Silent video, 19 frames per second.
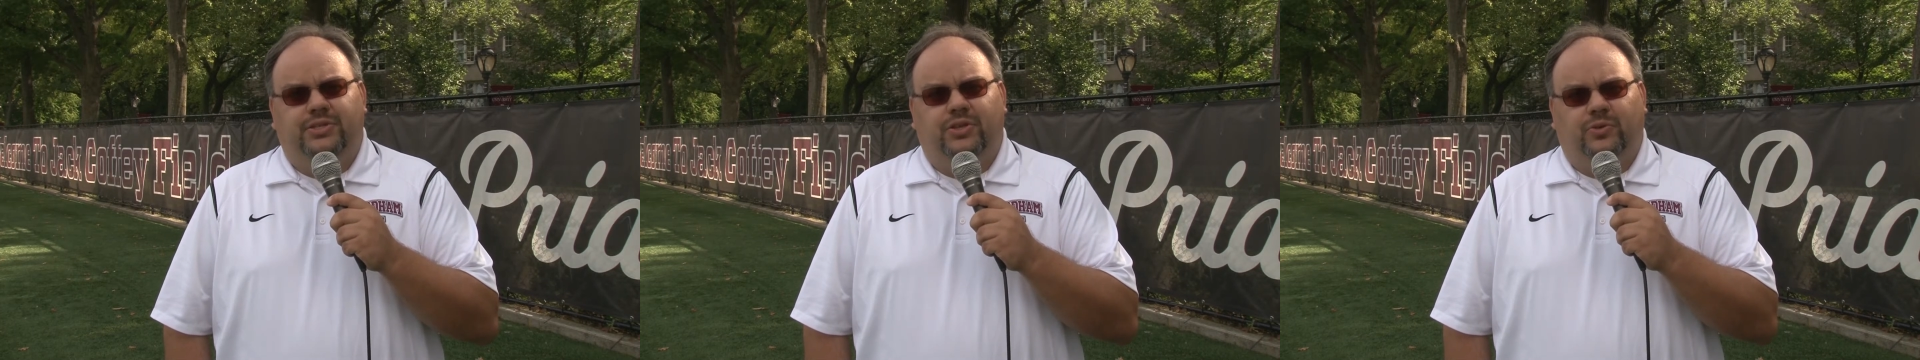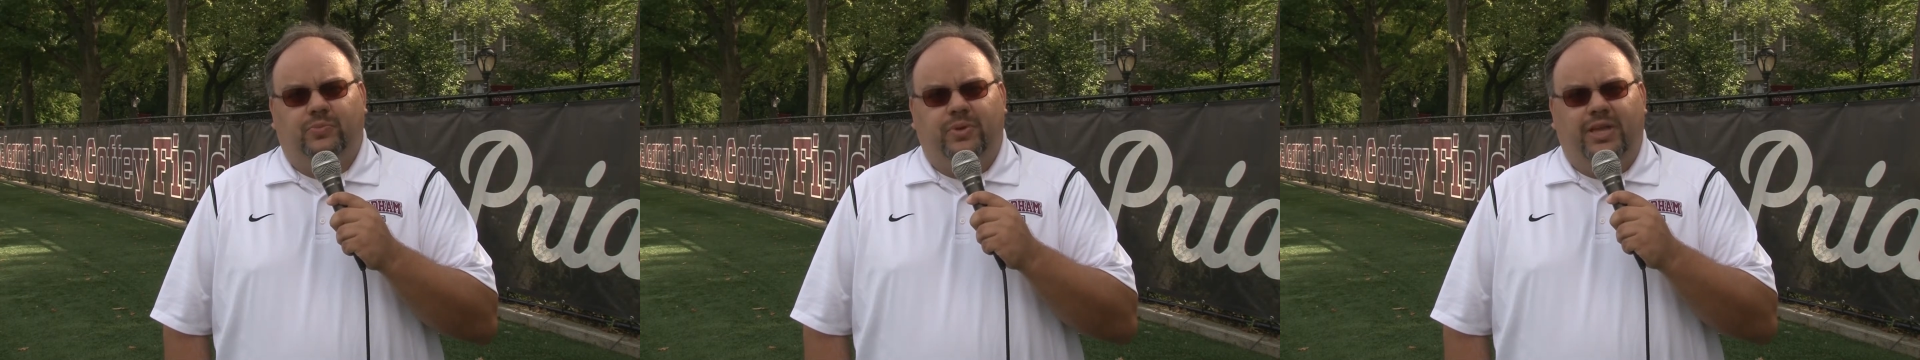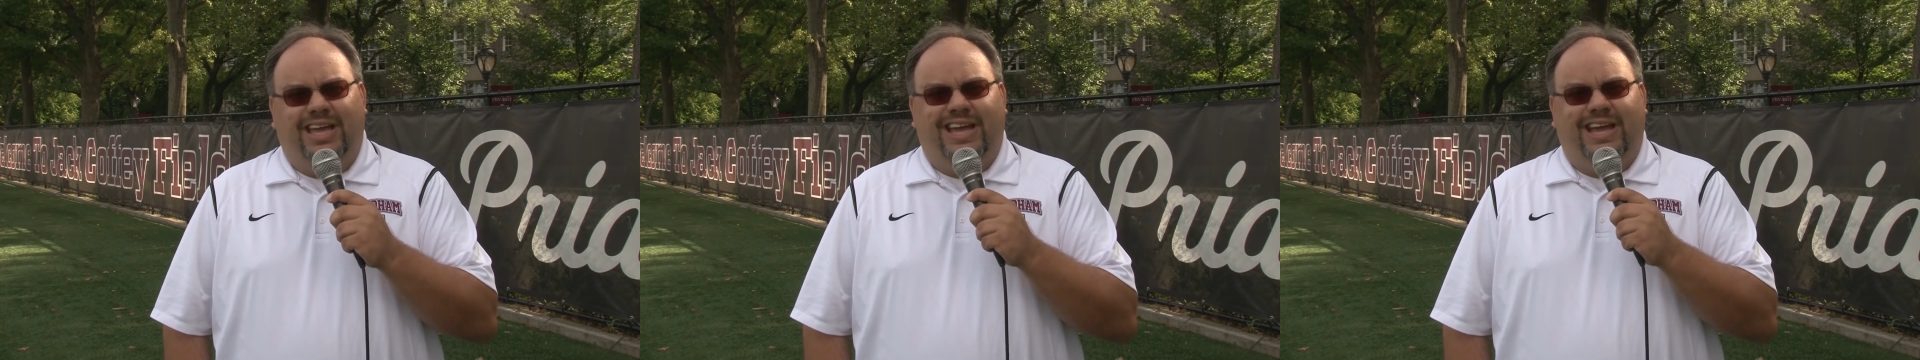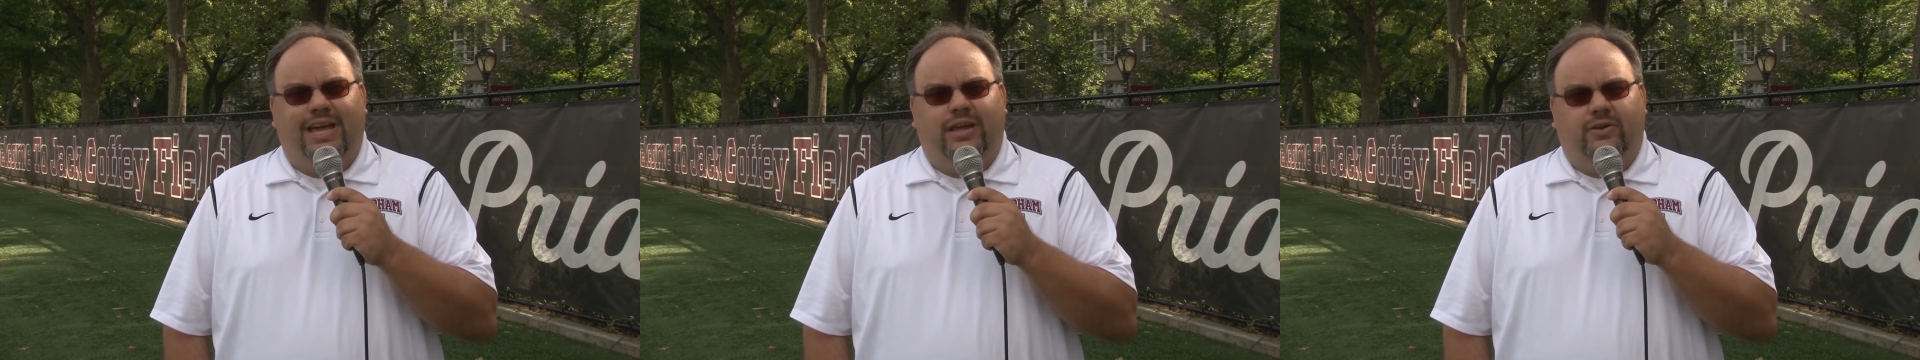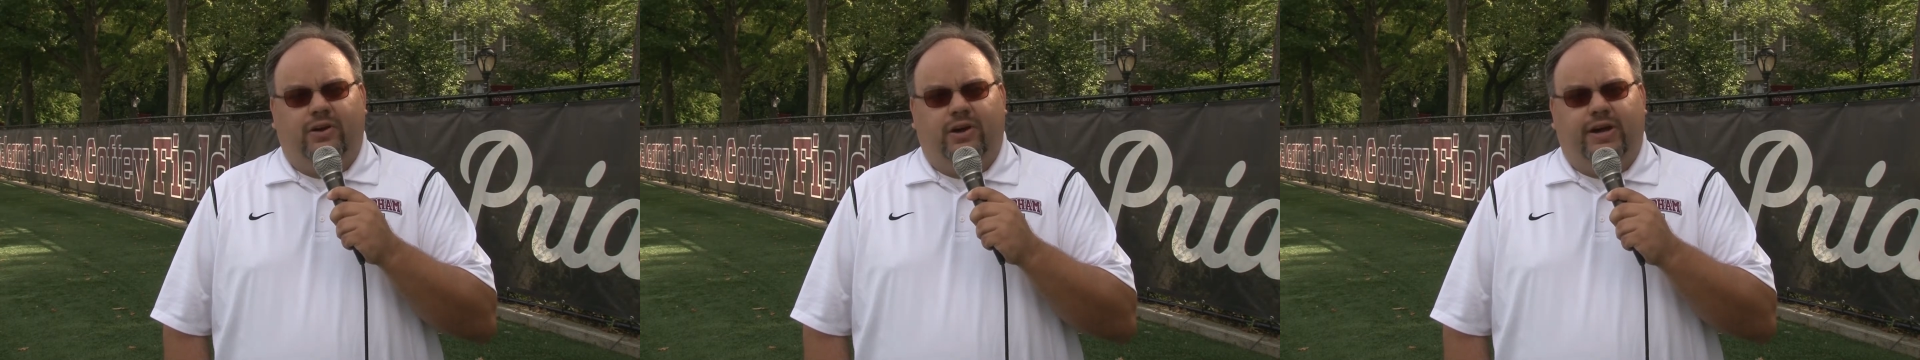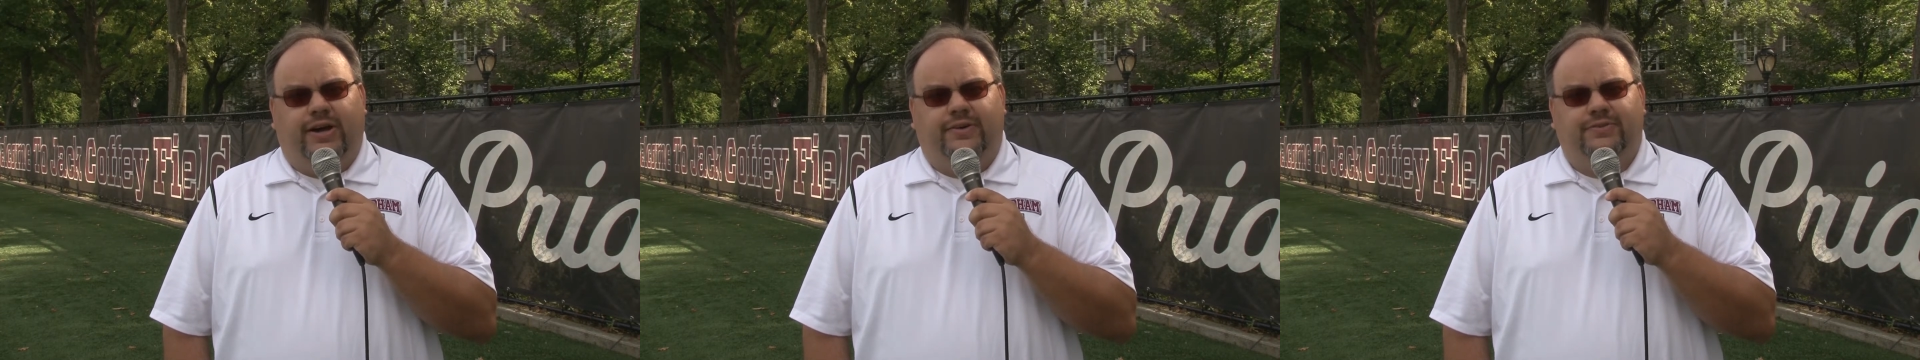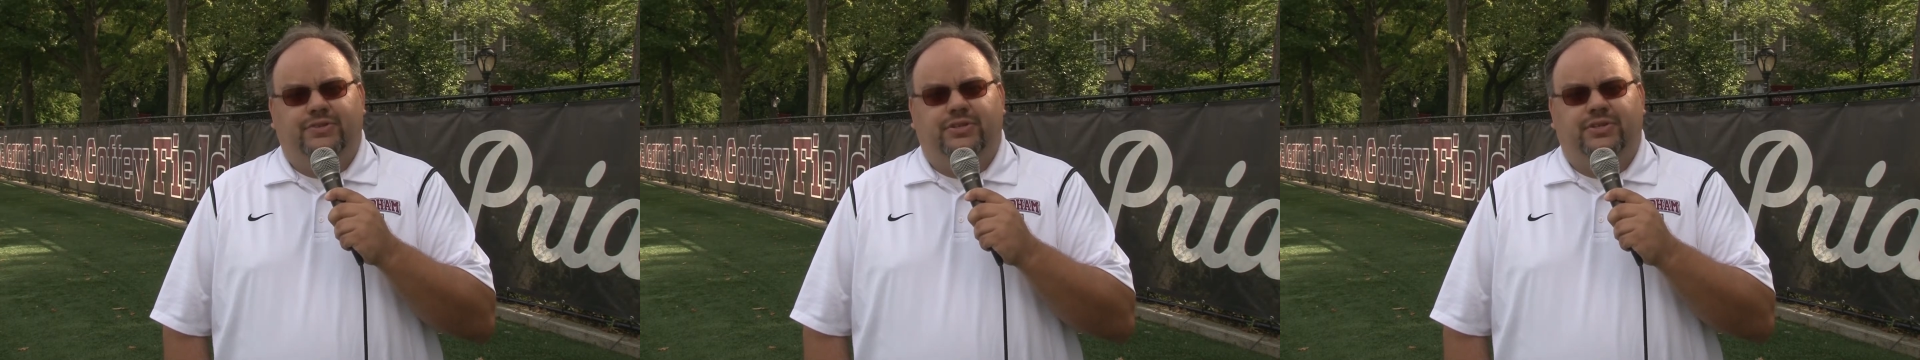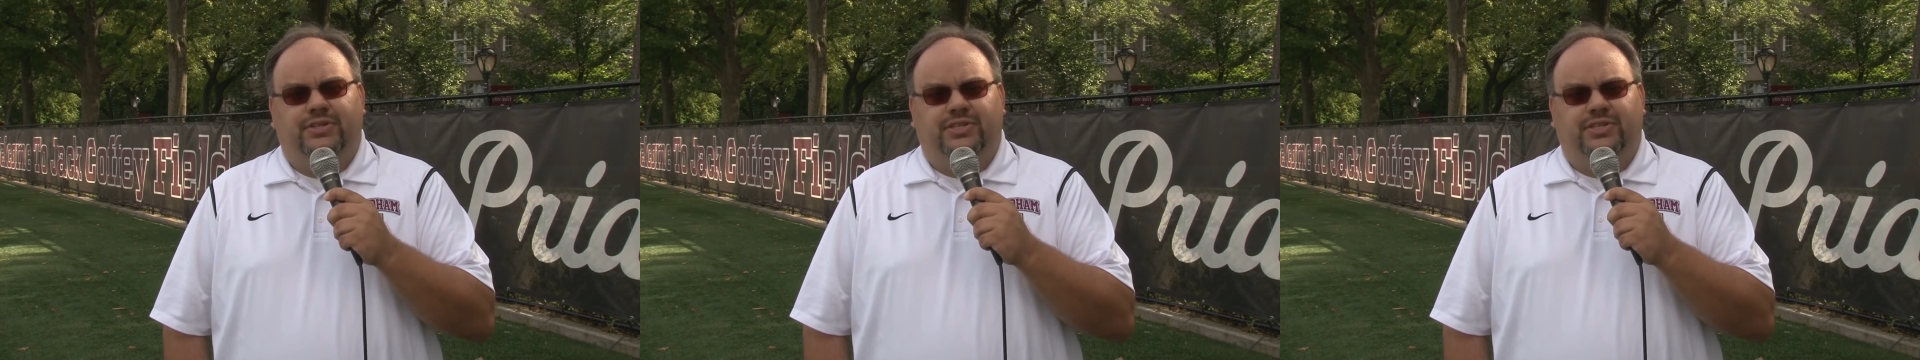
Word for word: they'll be at Hofstra,